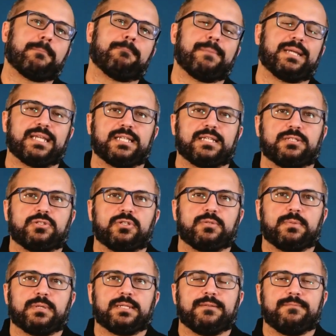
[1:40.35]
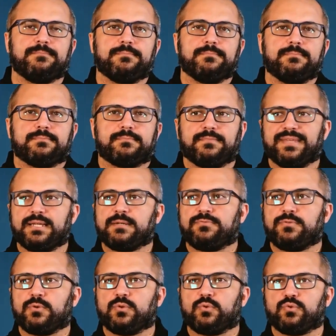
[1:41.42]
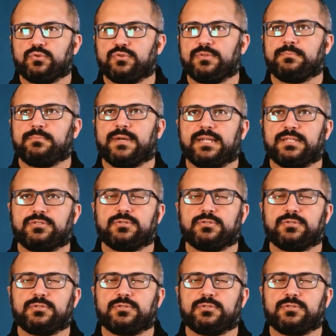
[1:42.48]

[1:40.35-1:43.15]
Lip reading: made in Germany. Therefore, all the brands